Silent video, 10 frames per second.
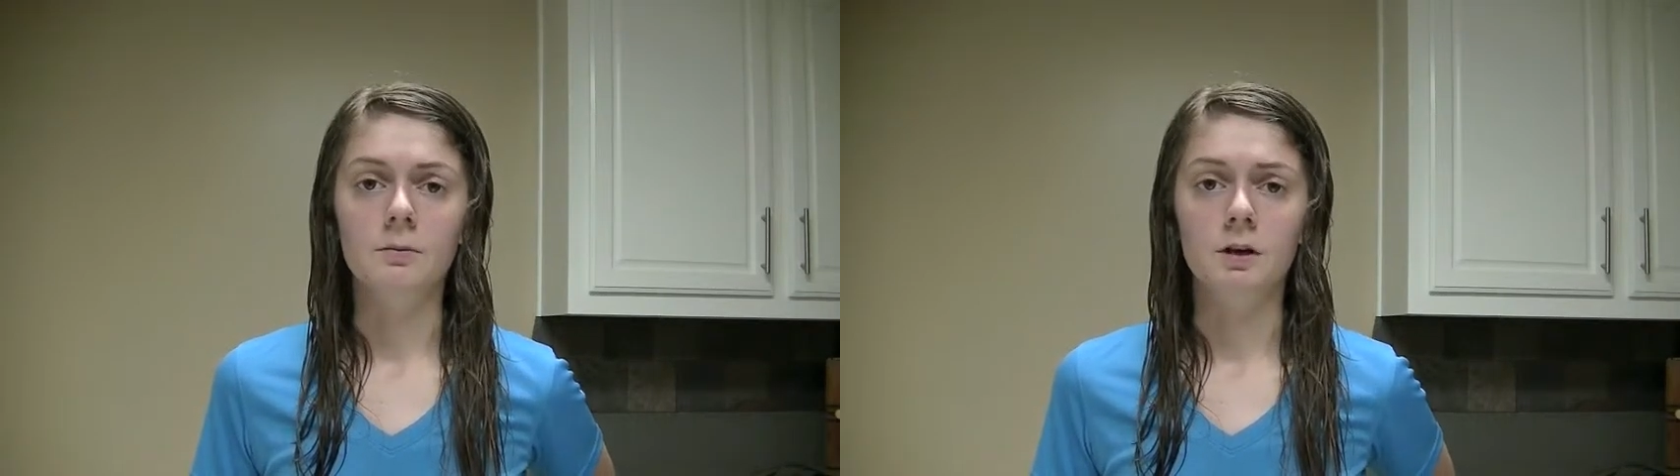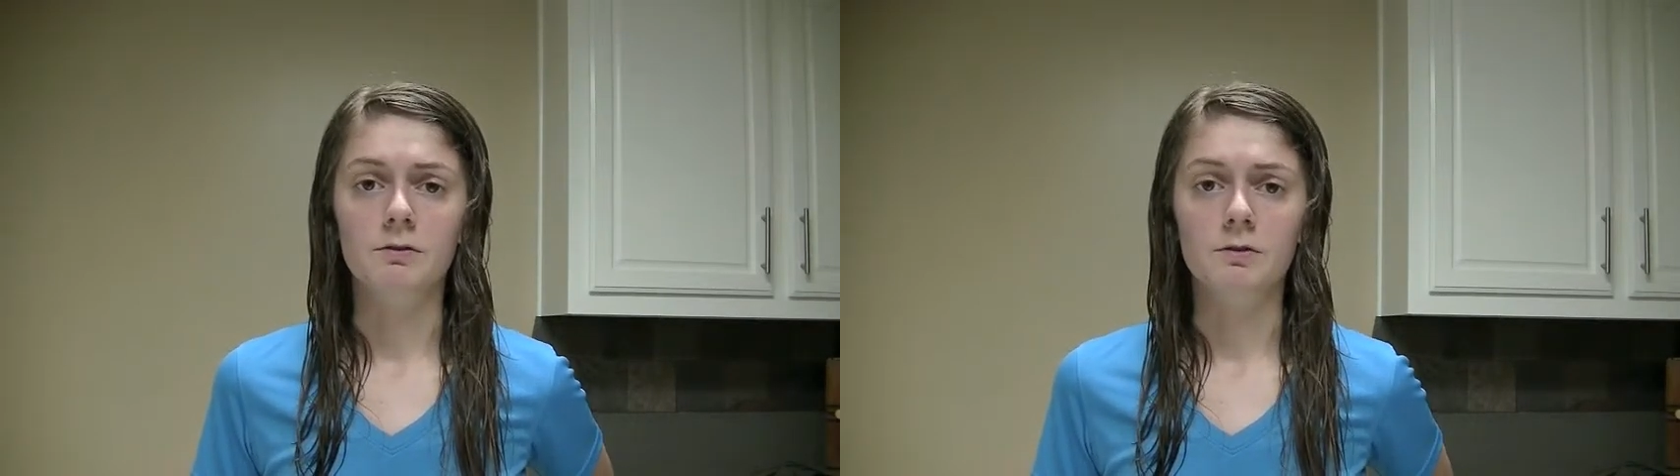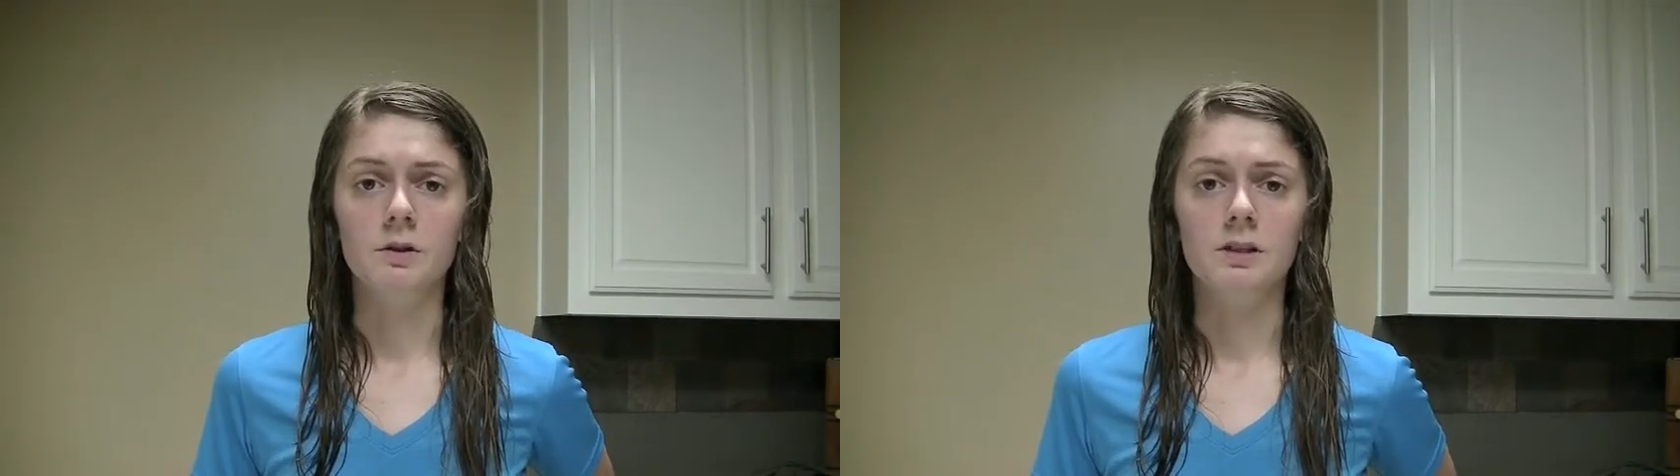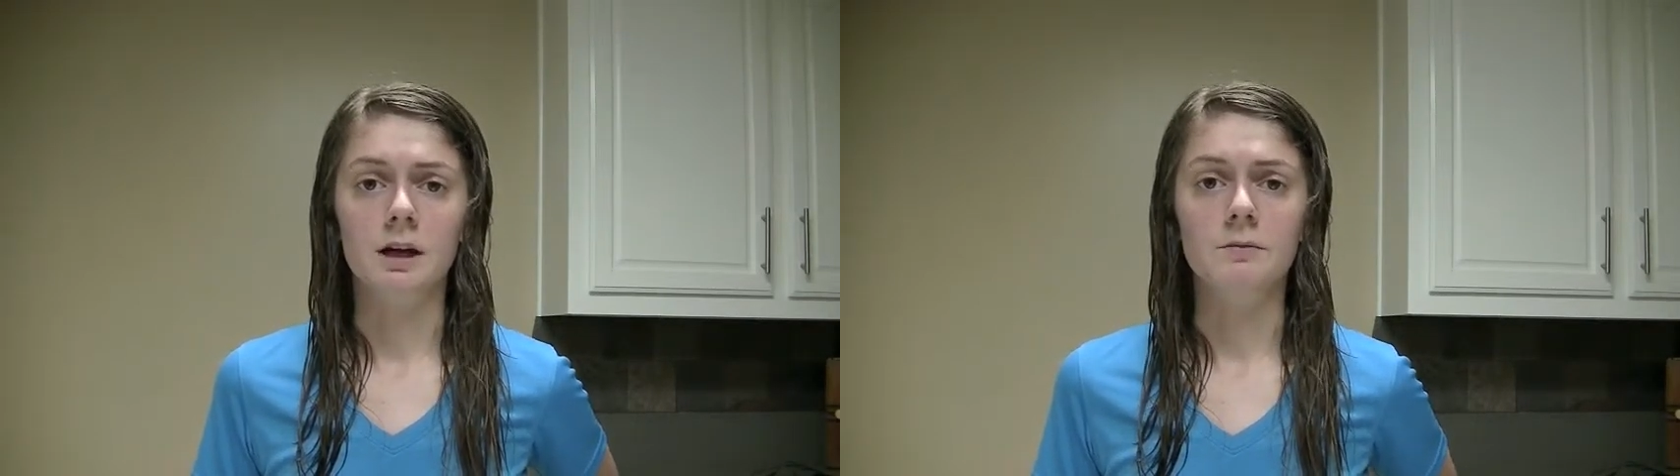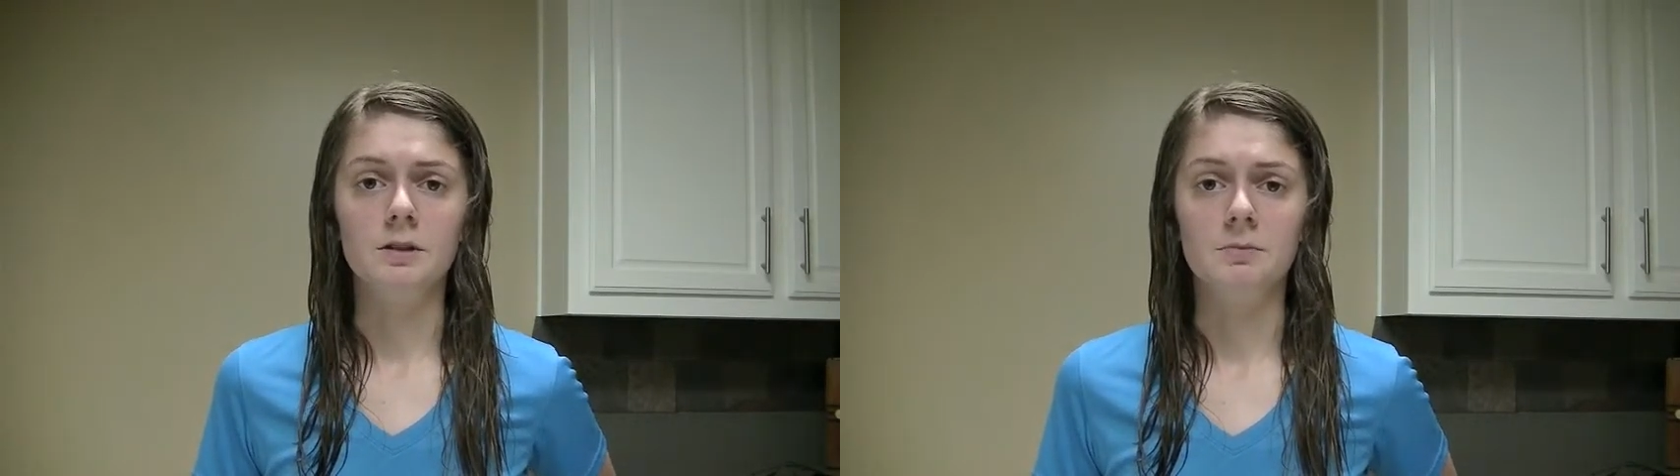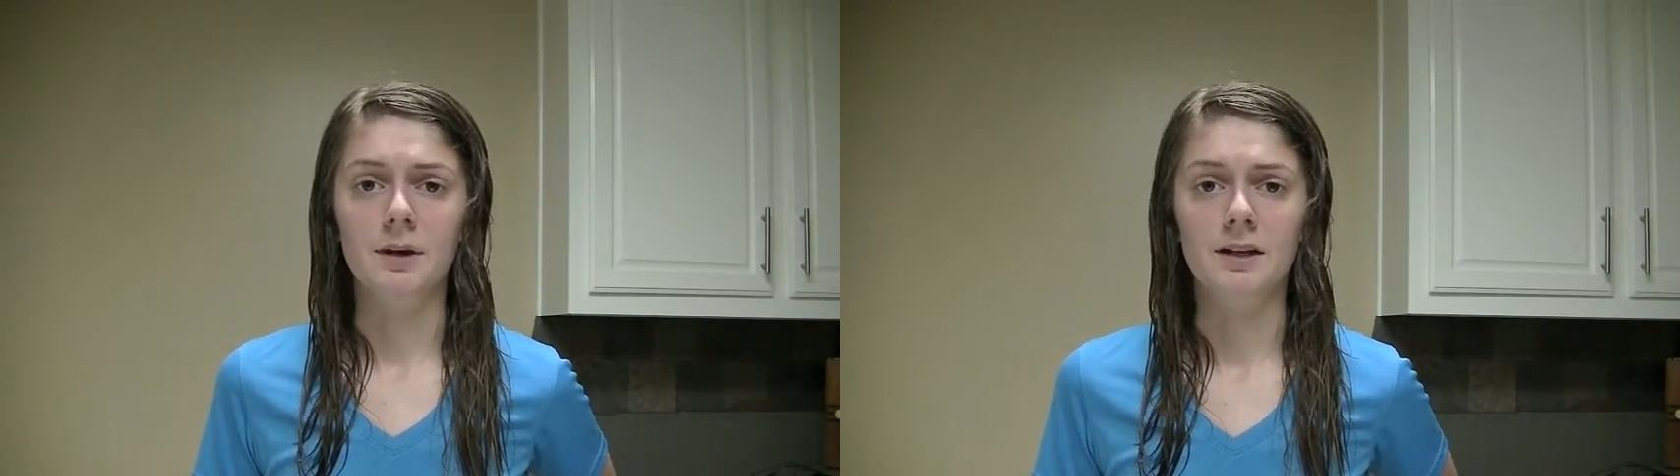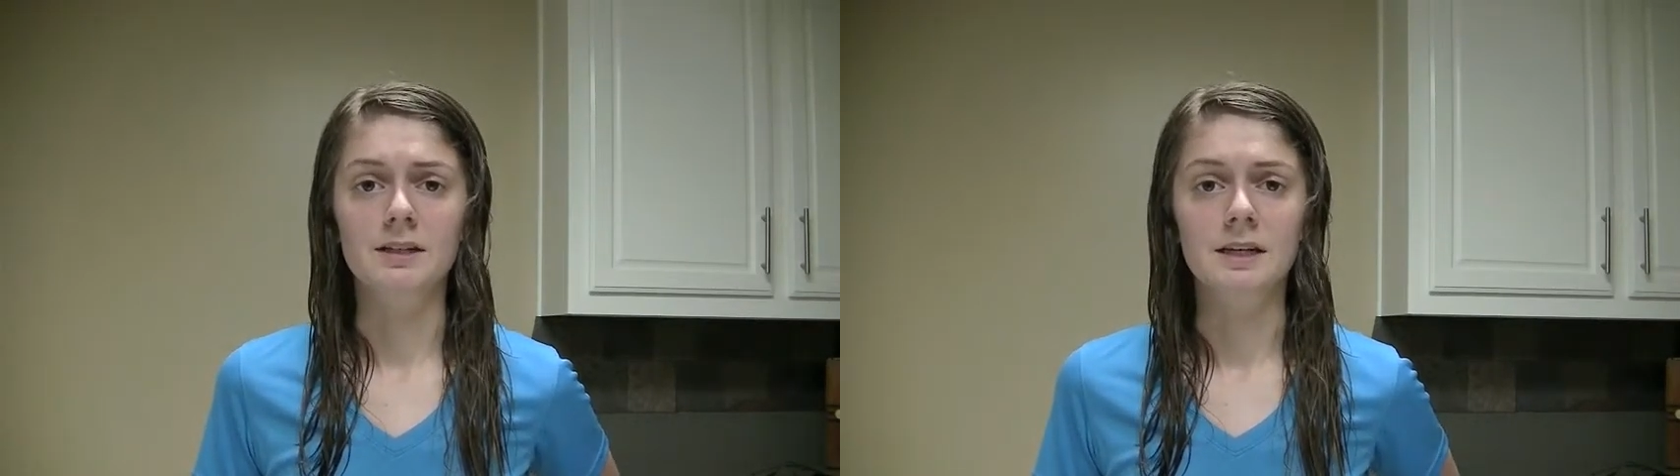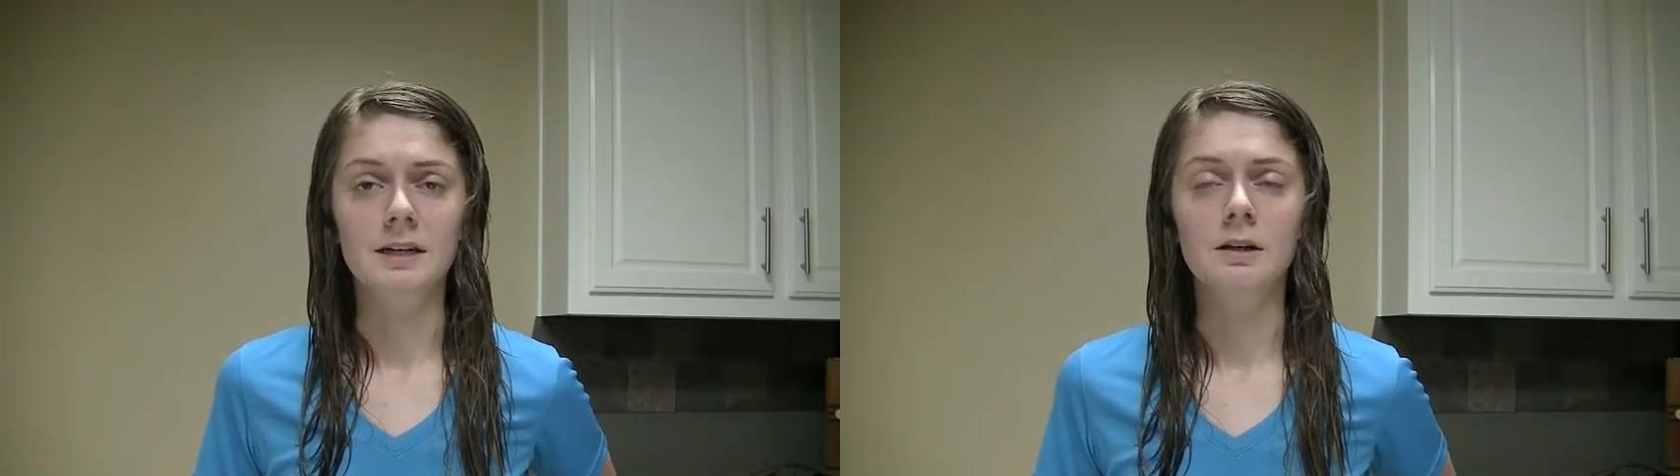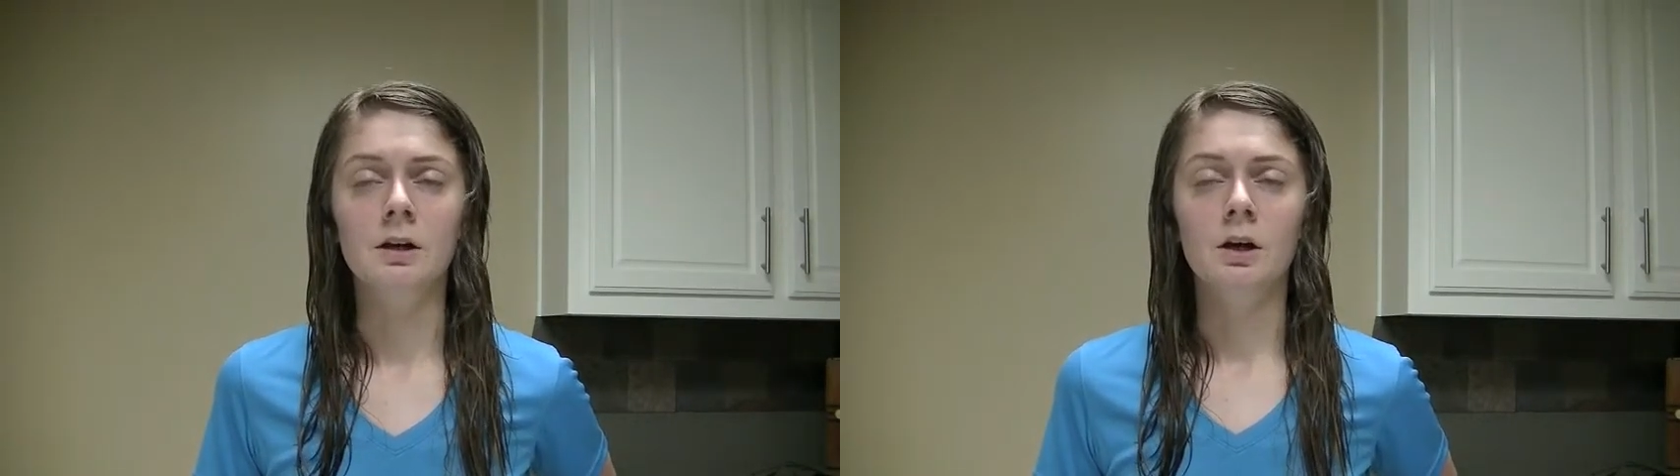Dove's footsteps is Pantene,